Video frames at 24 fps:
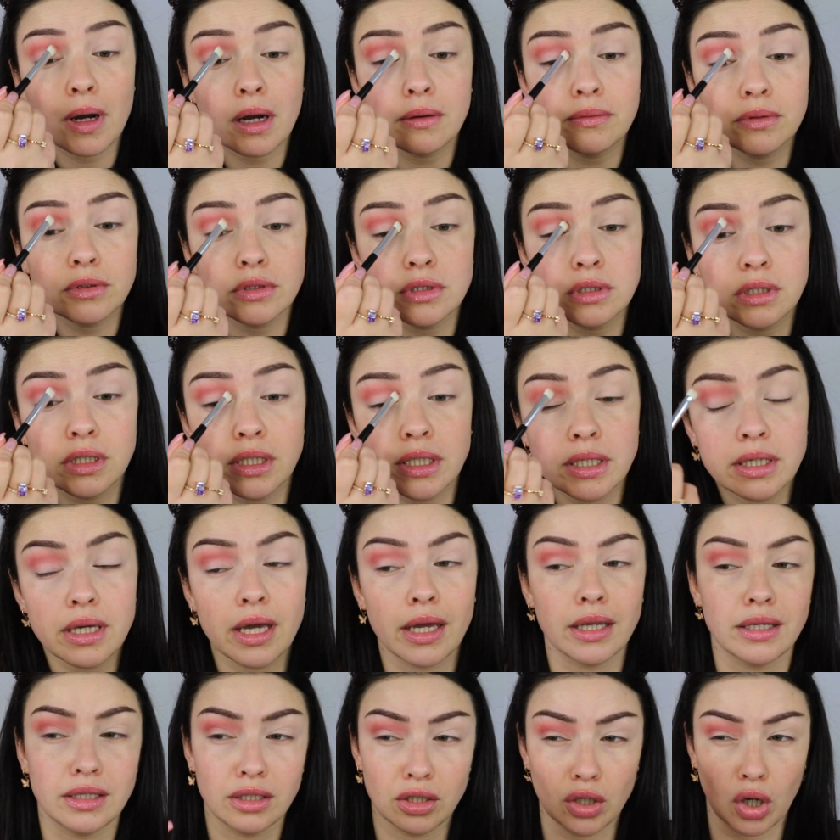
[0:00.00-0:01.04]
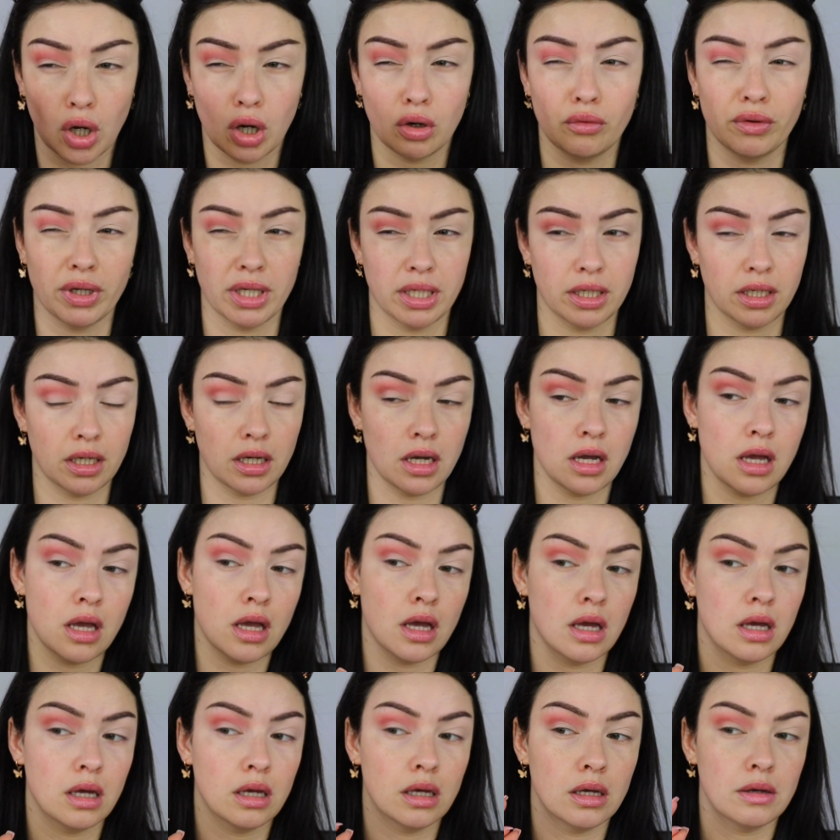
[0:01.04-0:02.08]
obviously, and knowing
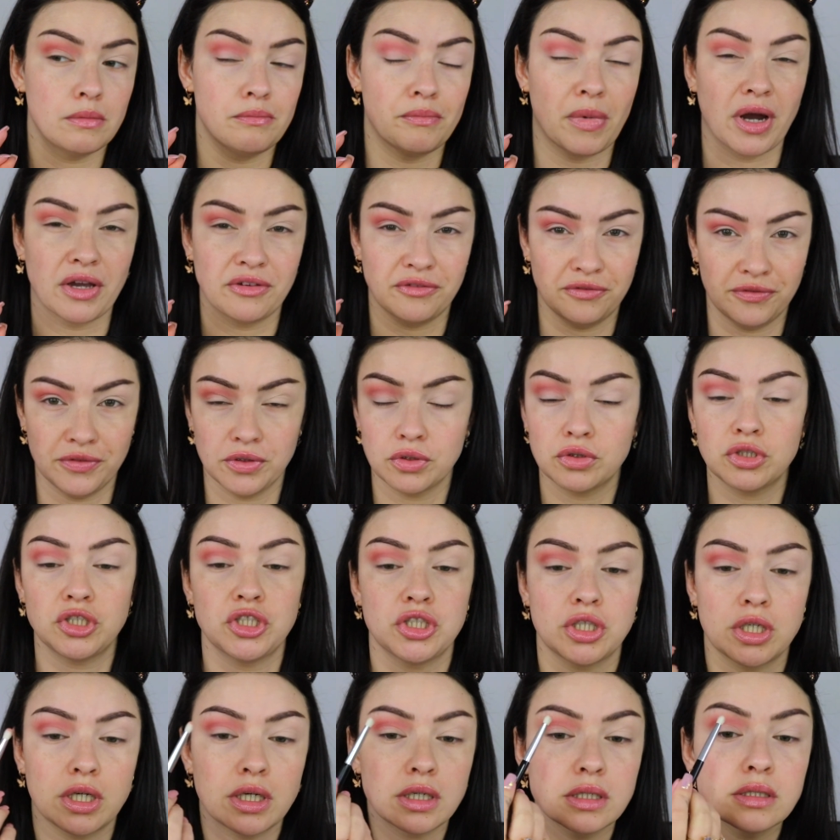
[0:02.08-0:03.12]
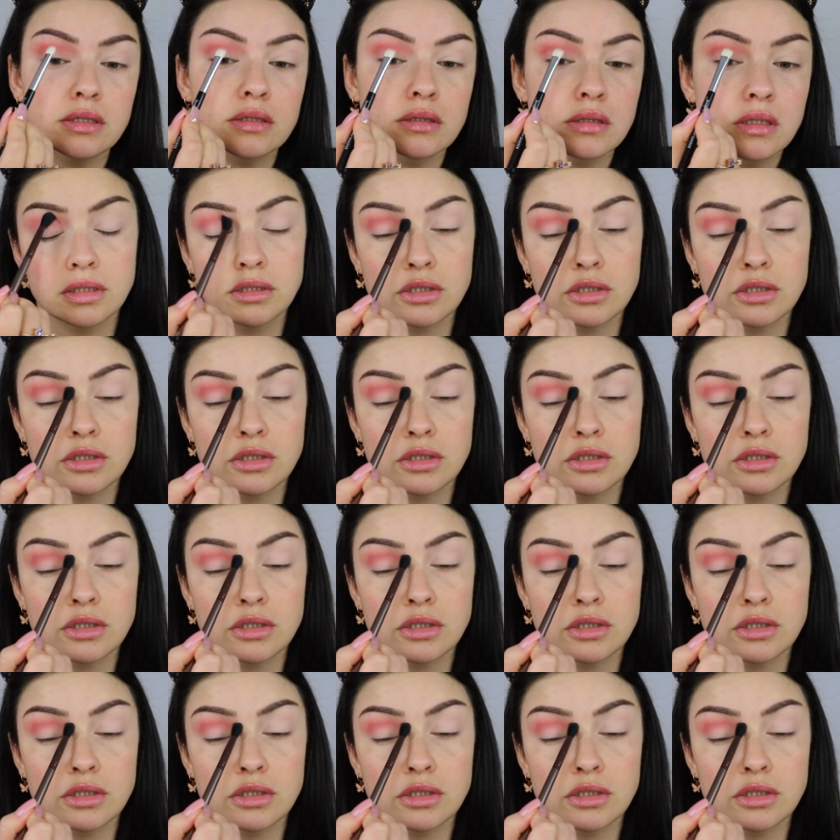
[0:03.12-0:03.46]
my features.